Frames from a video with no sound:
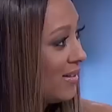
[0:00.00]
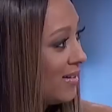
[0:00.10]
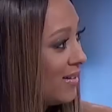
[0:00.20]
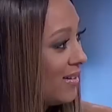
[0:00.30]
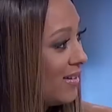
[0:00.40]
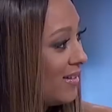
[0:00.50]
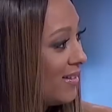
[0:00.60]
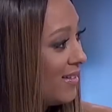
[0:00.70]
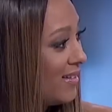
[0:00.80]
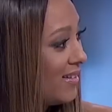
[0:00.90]

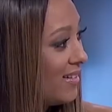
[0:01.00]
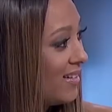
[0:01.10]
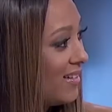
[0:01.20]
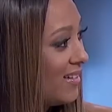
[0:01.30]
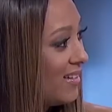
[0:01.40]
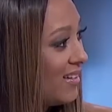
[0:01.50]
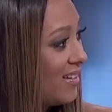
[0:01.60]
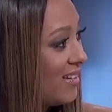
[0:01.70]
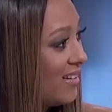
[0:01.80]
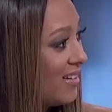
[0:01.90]

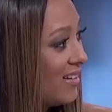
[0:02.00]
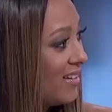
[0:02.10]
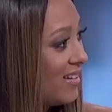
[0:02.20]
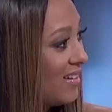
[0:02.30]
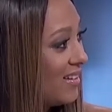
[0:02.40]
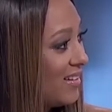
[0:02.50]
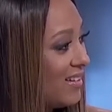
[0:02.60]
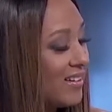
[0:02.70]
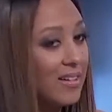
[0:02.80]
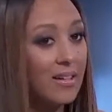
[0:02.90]
(not speaking)